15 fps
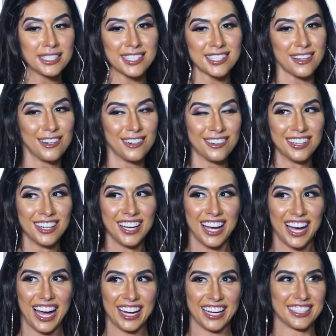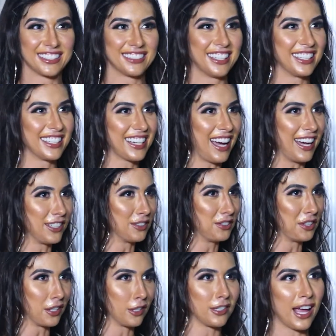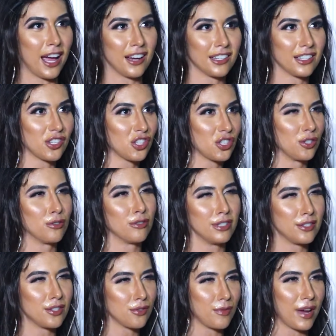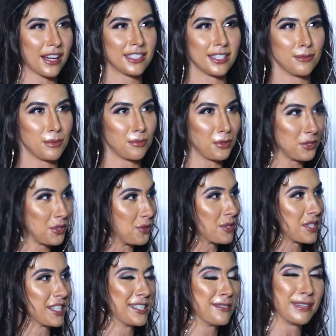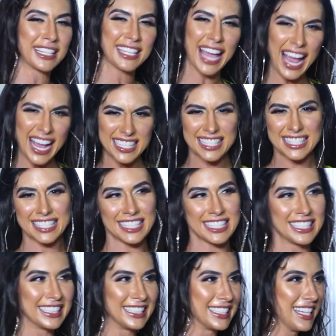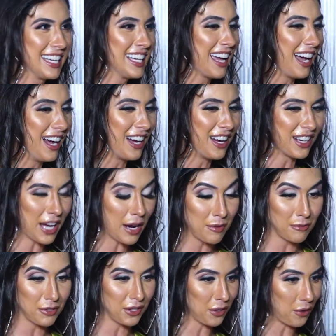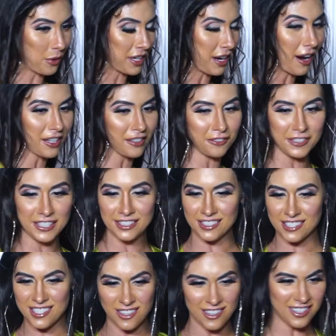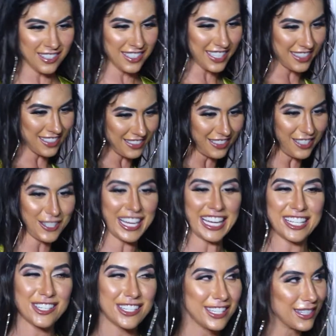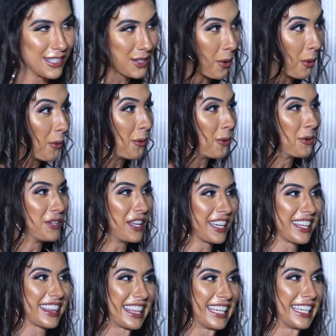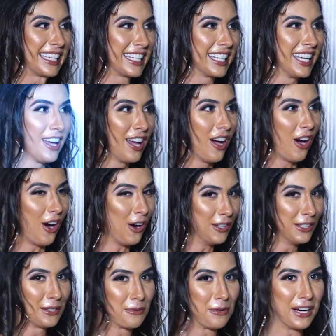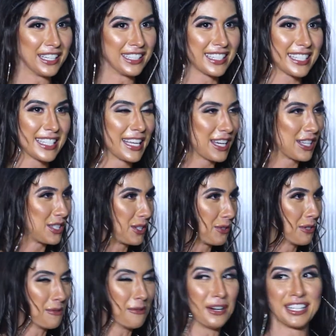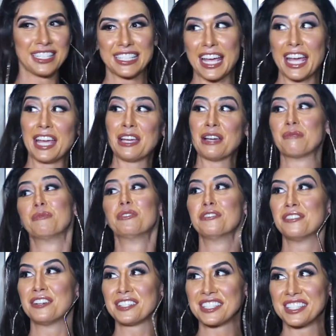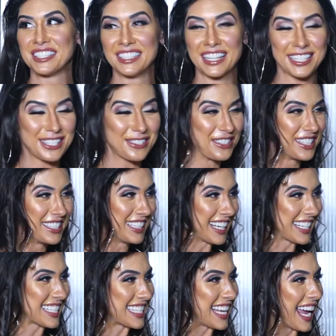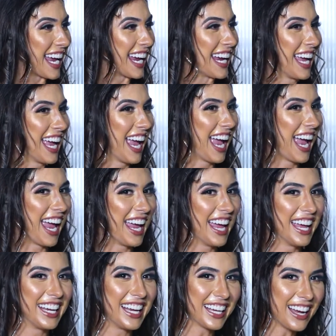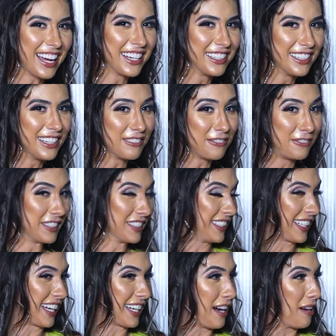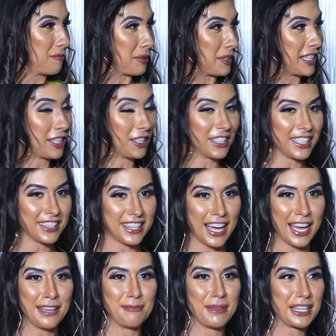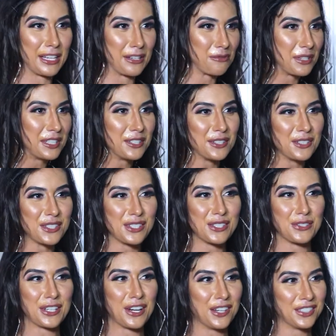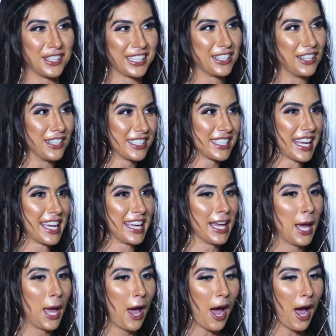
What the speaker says: So I had to like kind of learn how to shoot and direct them and produce them and cast it and come up with the choreography and the songs and the location, this whole like thing all in once, do it one day, move on to the next one the next day. And I kind of feel like I got pretty good at that, making reels and doing online content.